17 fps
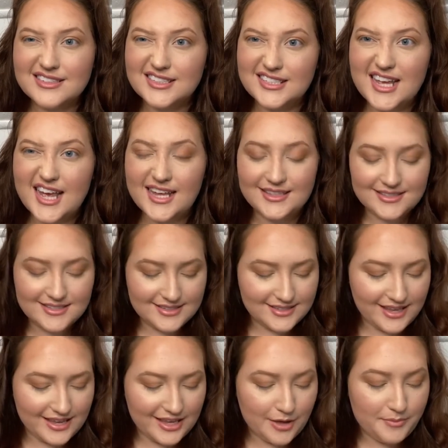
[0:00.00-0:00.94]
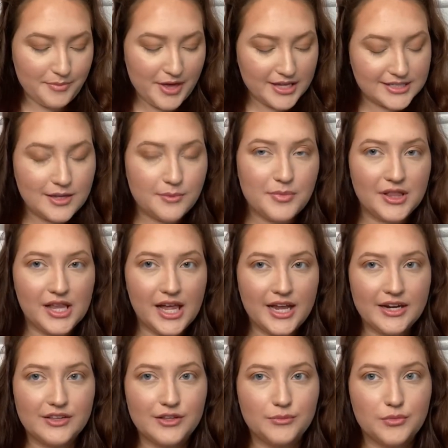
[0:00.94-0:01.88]
dense, like it picks up a lot
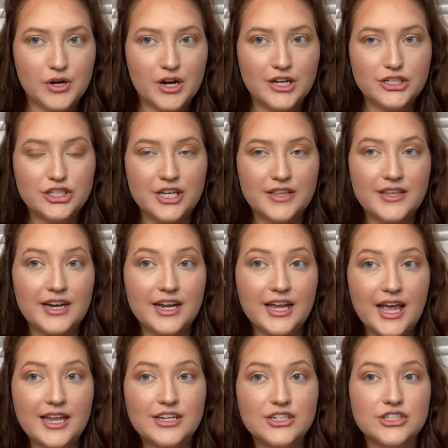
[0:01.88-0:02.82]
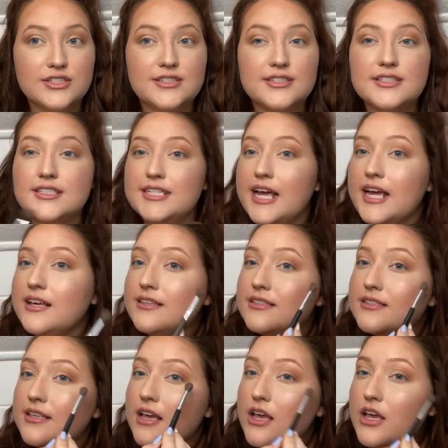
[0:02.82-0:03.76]
on the brush and then it kind of just
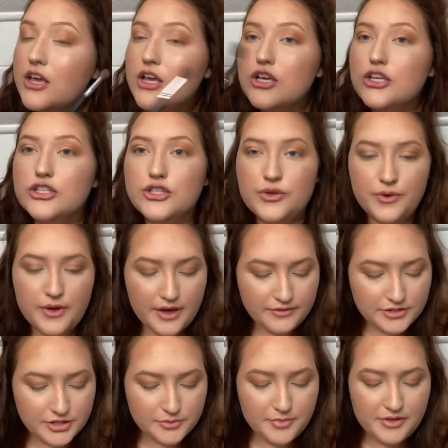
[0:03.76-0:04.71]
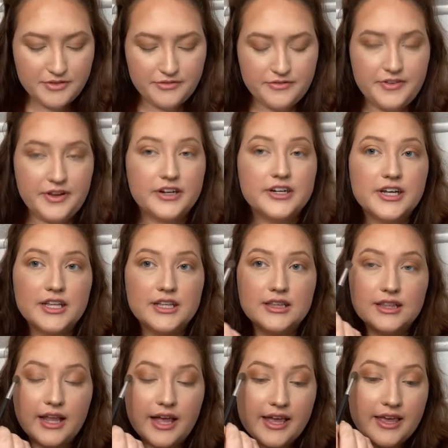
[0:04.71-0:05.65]
sticks. So you have to be very
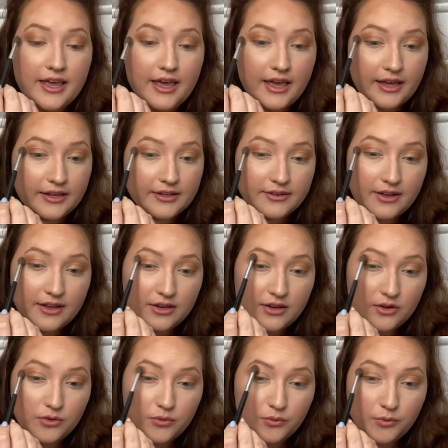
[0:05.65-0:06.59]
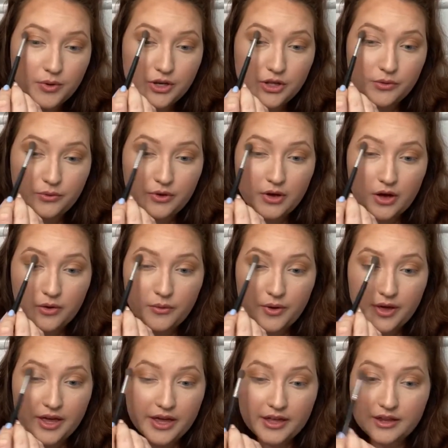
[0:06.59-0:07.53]
light-handed when you go
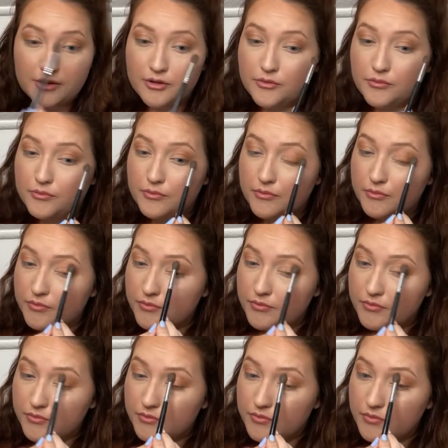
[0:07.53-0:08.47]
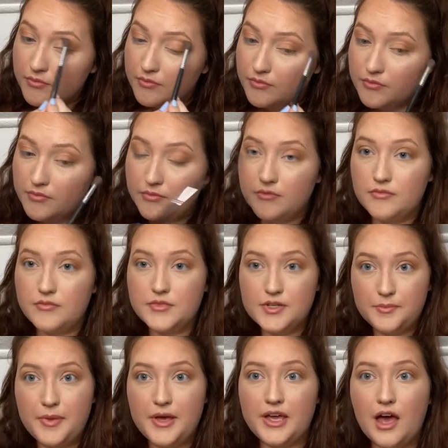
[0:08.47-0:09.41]
in
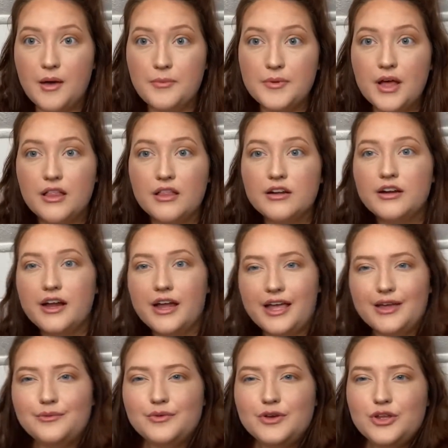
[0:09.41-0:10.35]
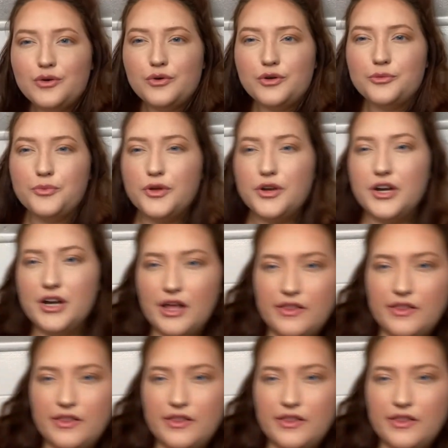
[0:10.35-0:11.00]
to pick up color and when you go to put it